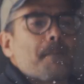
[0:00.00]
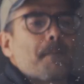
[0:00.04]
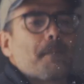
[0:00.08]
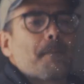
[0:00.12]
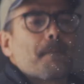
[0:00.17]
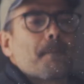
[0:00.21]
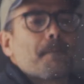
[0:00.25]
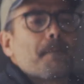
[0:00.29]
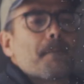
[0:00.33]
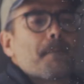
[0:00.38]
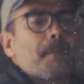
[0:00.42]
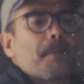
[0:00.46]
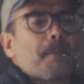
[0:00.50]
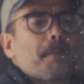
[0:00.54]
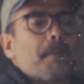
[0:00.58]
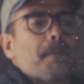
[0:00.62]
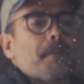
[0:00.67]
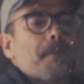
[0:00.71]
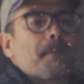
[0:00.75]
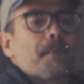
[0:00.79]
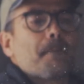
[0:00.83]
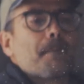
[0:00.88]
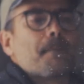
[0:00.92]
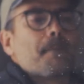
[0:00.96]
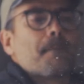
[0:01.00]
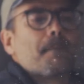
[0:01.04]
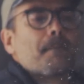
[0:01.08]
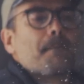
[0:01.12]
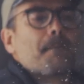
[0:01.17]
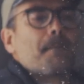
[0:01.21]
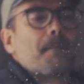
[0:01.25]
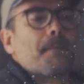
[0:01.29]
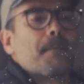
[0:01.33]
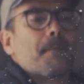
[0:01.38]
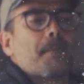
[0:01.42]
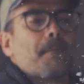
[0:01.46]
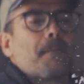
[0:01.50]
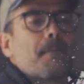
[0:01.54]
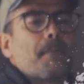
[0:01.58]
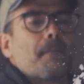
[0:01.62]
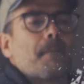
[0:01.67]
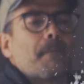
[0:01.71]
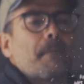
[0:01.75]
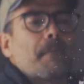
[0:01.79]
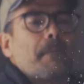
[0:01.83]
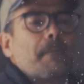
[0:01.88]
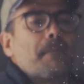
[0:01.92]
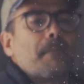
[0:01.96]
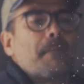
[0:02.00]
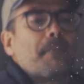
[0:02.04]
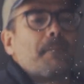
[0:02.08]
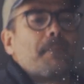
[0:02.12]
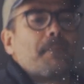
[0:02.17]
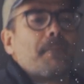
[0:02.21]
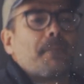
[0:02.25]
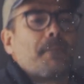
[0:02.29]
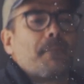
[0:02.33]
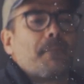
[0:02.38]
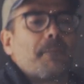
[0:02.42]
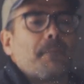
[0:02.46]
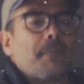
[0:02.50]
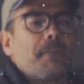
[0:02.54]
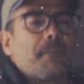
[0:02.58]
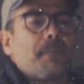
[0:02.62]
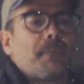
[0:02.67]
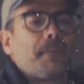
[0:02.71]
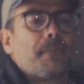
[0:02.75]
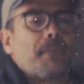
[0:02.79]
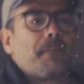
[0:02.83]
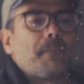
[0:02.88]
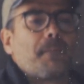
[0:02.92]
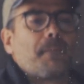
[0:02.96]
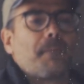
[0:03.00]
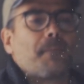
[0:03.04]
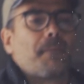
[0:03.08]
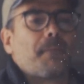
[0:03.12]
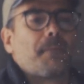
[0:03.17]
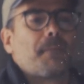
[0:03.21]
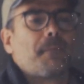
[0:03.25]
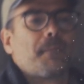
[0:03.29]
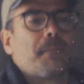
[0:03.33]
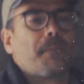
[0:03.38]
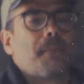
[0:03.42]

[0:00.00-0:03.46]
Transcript: useful for spraying dust off of your parts prior to inspection.